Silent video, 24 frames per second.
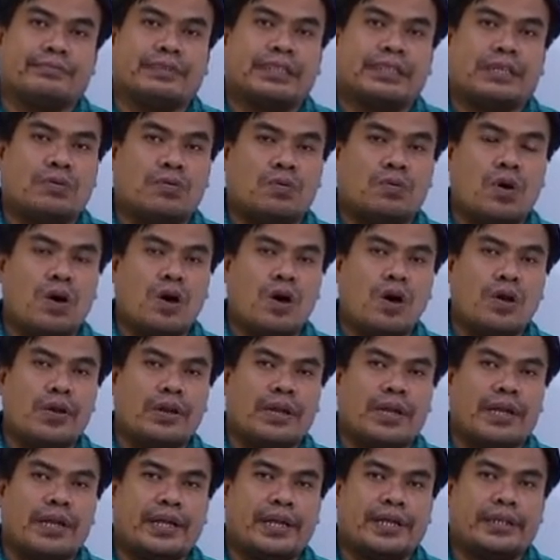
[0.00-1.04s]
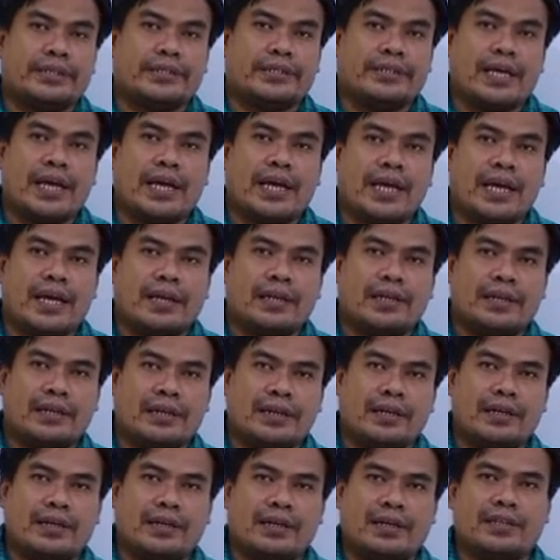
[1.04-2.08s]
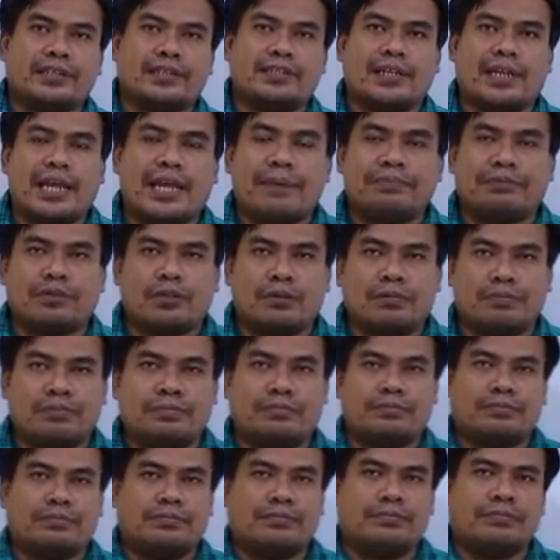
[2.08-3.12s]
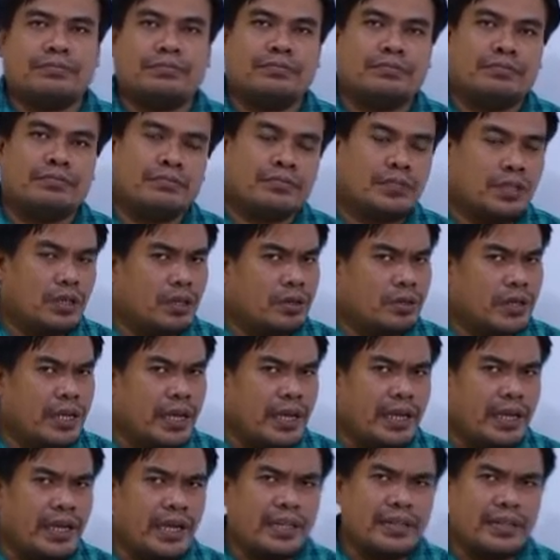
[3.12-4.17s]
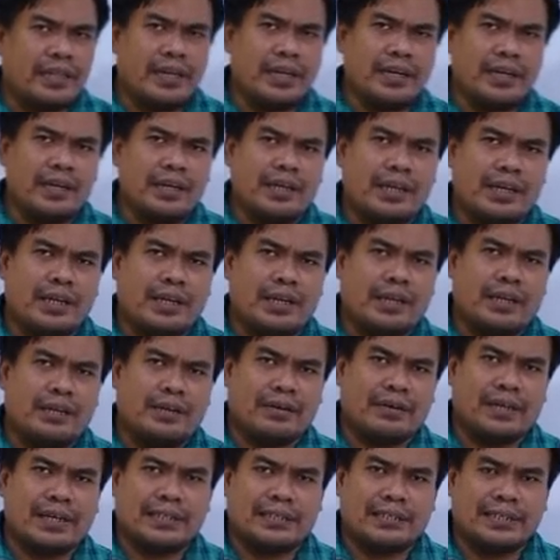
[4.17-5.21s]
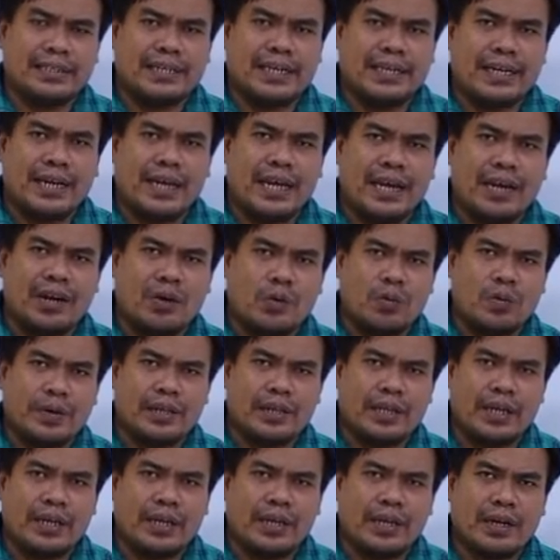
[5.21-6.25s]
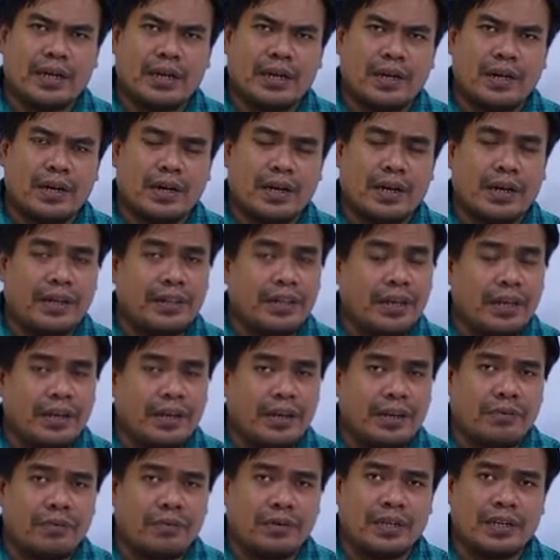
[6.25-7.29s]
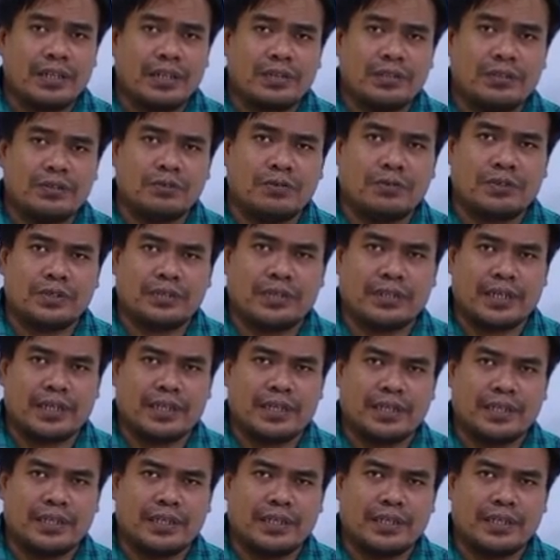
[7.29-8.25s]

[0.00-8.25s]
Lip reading: What is that? It's a laptop. Okay, and then you can see a hand over there. And then what else you would say?